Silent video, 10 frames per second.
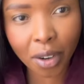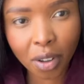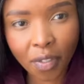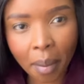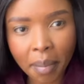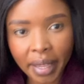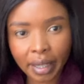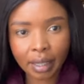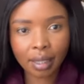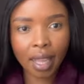don't know if I'm
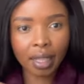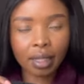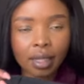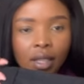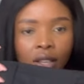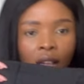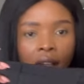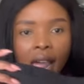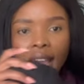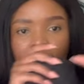making sense.
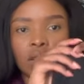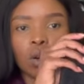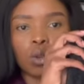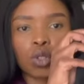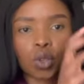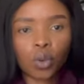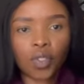And also,